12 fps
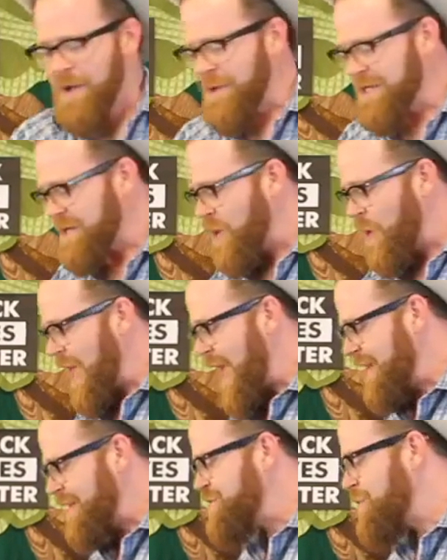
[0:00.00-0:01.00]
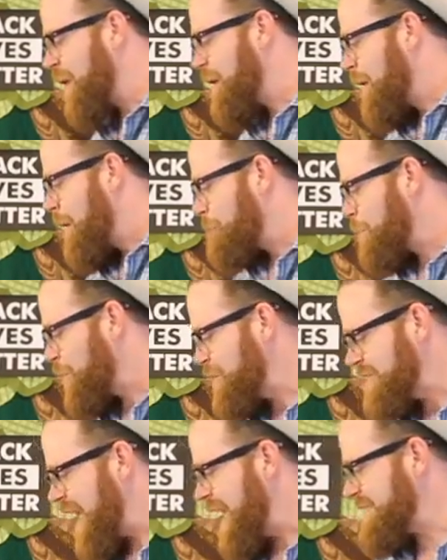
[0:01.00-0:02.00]
we could go ahead and do our
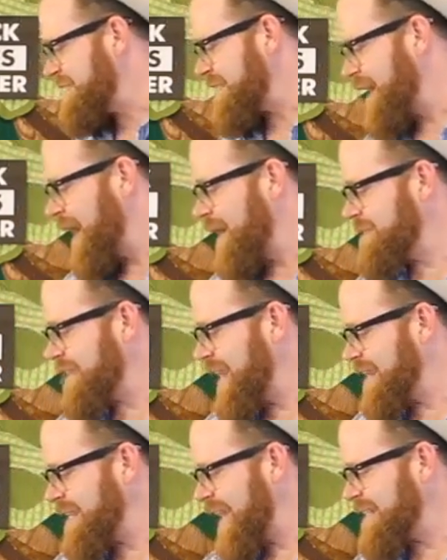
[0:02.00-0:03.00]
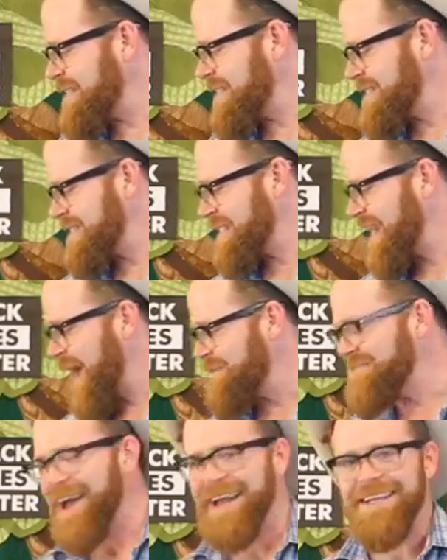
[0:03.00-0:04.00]
birthday dedications tonight.
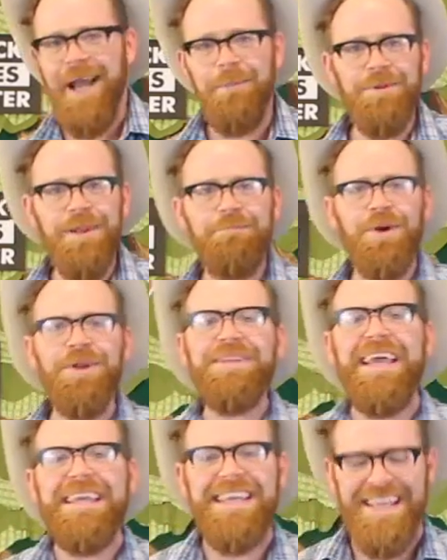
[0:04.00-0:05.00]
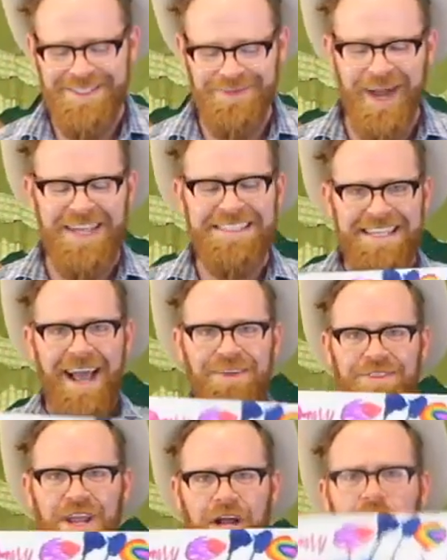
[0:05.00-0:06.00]
We've got a couple of birthday kids watching out
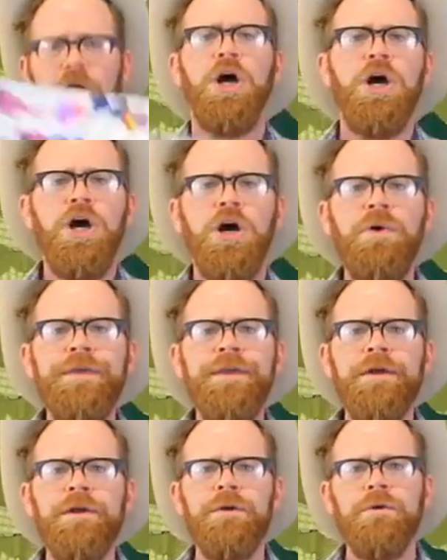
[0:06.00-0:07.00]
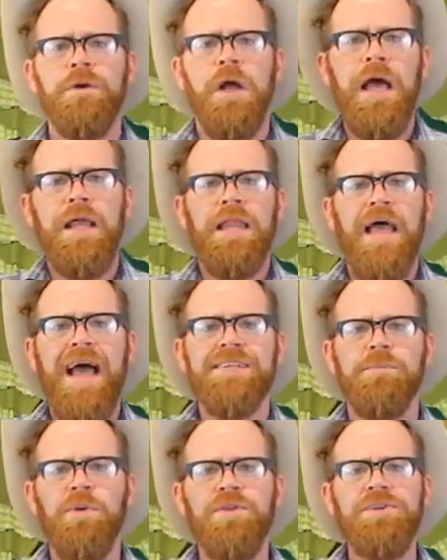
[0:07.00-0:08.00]
there. Who here has a
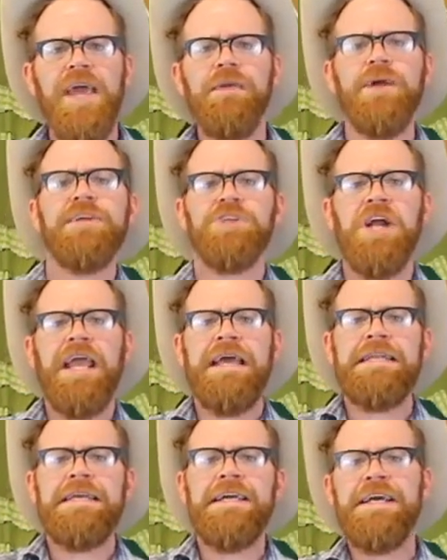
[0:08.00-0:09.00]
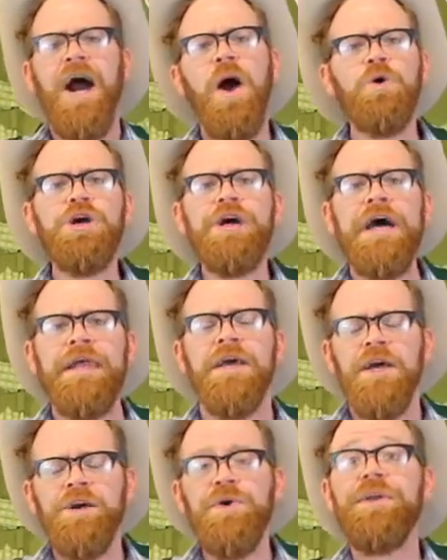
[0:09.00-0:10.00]
birthday? Raise your hand. Oh, good.
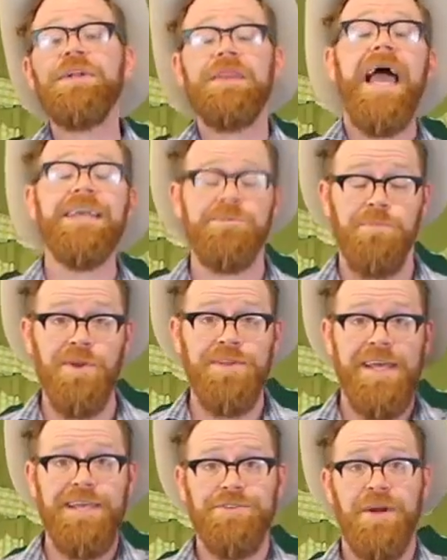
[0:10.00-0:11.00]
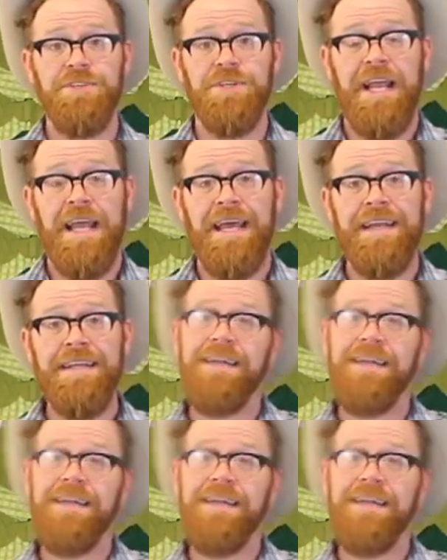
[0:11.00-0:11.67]
Who here likes birthdays? Raise your hand.